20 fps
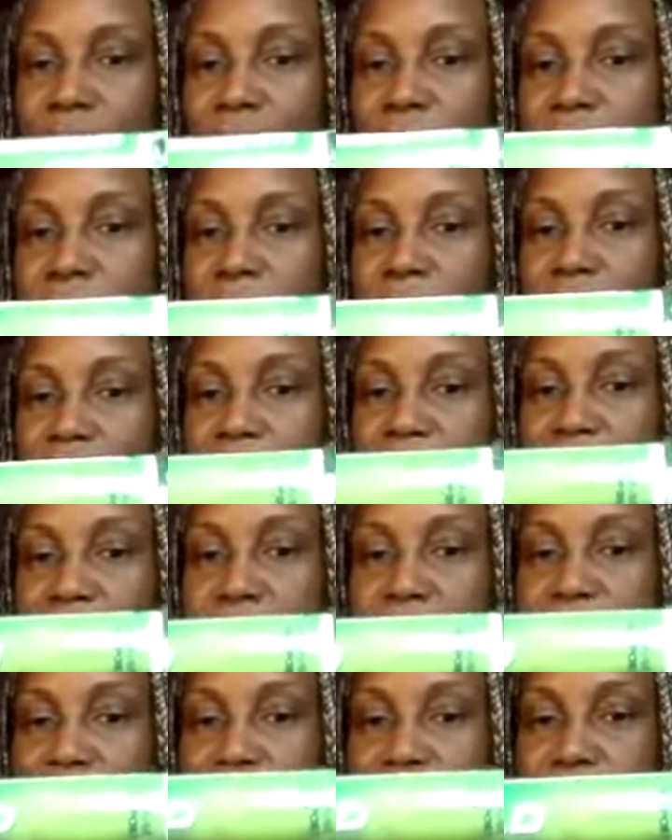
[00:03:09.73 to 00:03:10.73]
Uh, this
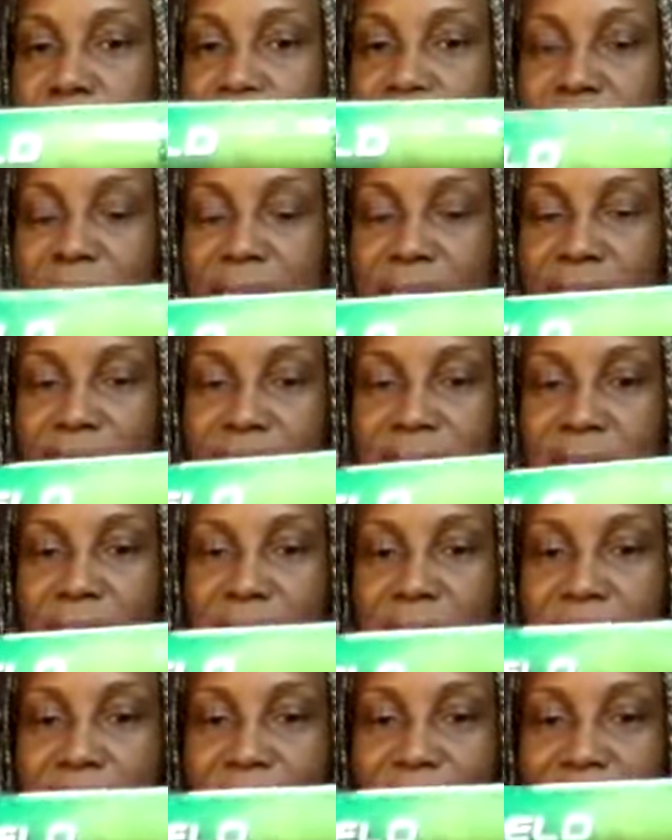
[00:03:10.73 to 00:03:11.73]
can build the body's
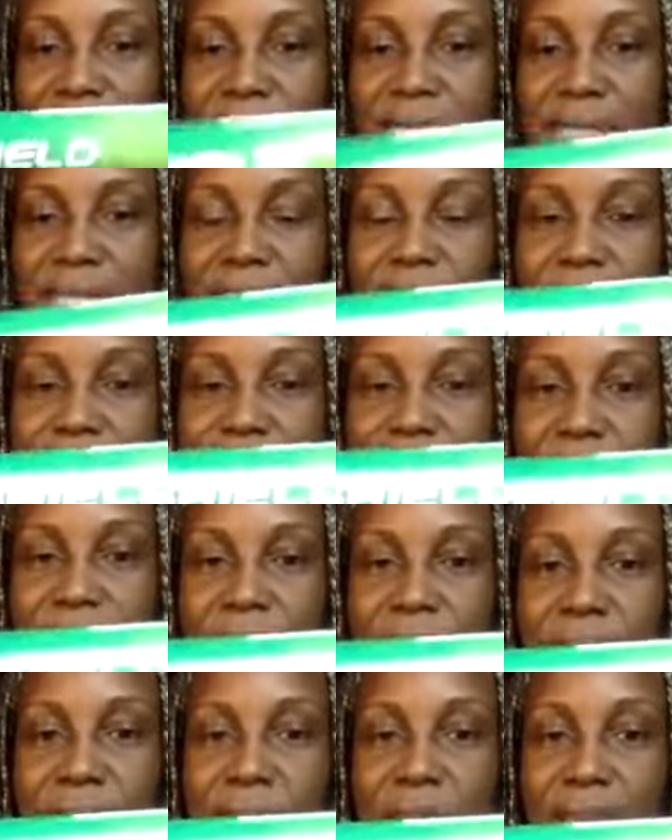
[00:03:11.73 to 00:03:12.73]
um, alkalinity
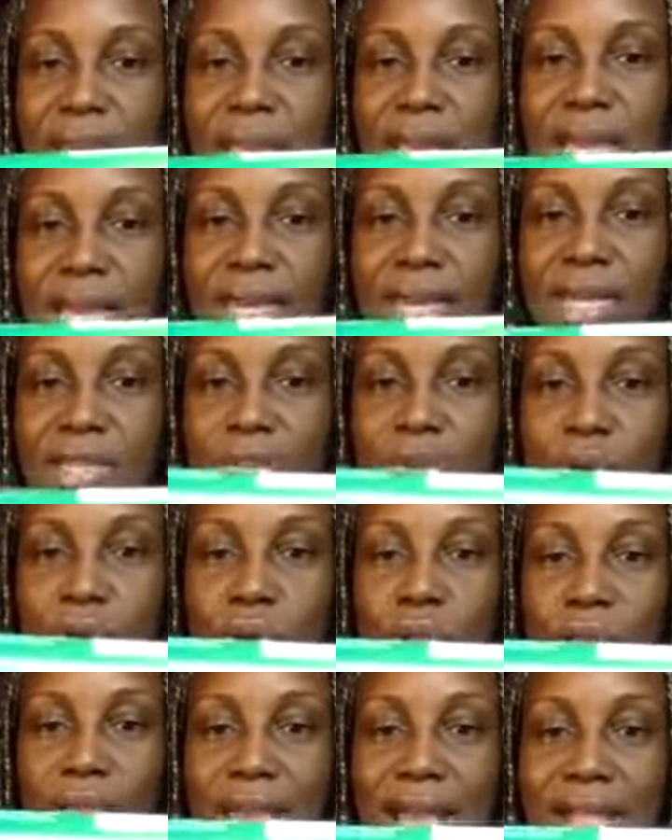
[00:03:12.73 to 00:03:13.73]
and it has
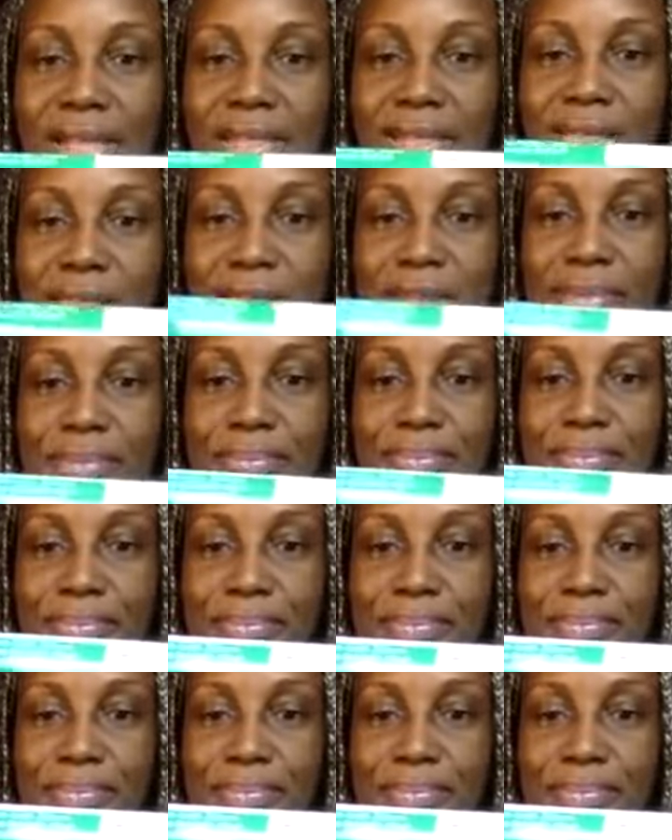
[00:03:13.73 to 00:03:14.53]
coral calcium.